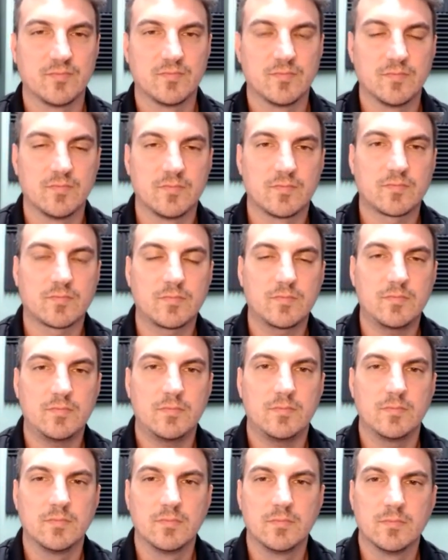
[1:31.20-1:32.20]

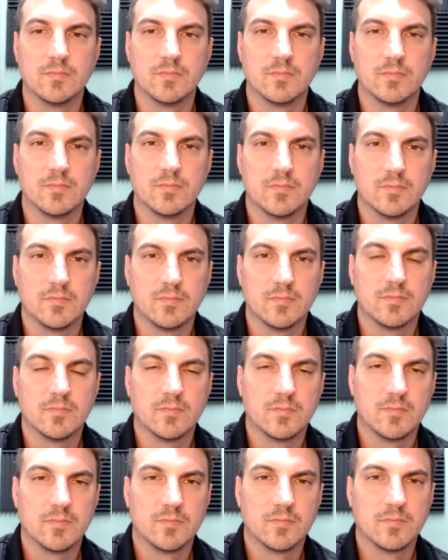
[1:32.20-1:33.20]

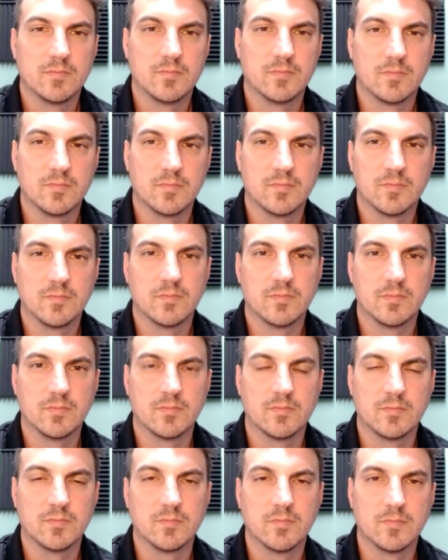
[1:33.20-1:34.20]

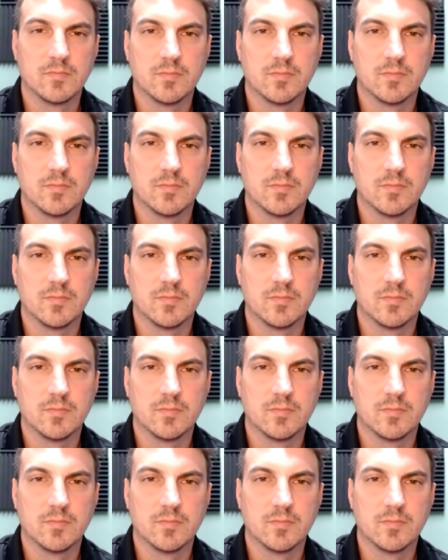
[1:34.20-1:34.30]
No words are spoken by the person on screen.